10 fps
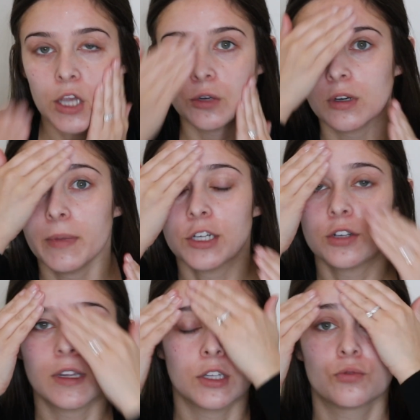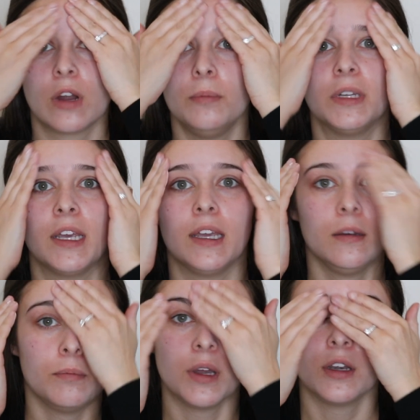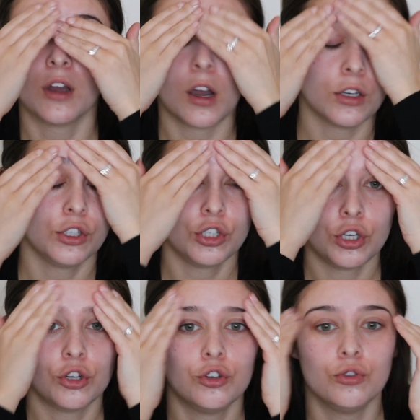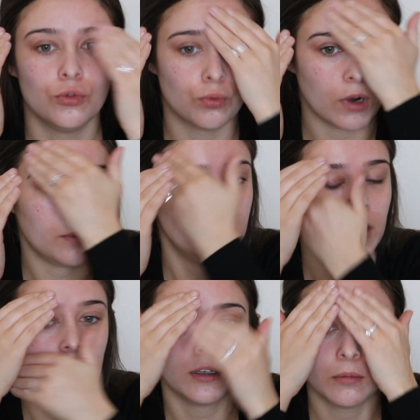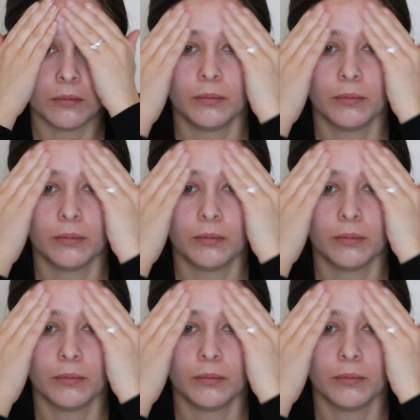want to make sure that it's rubbed in, but not too rubbed in,